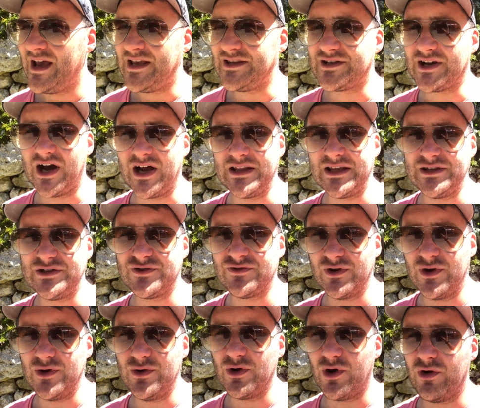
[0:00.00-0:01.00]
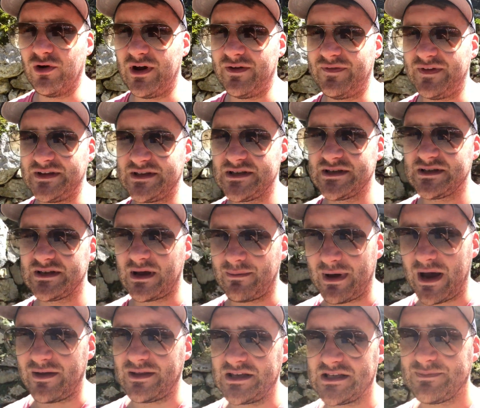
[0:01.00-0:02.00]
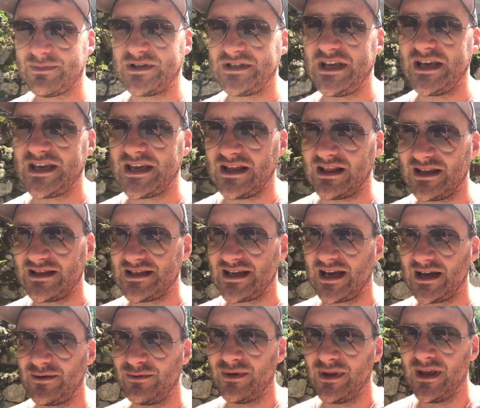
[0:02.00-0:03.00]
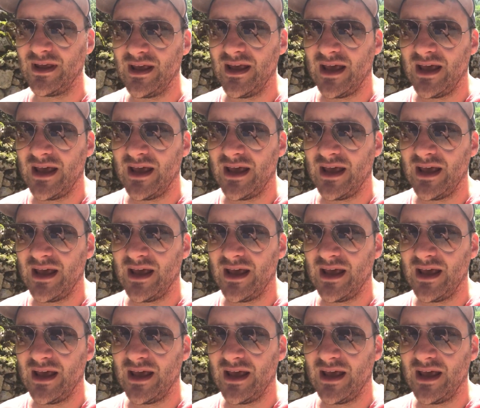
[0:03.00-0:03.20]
entirely true or if it's about this particular town,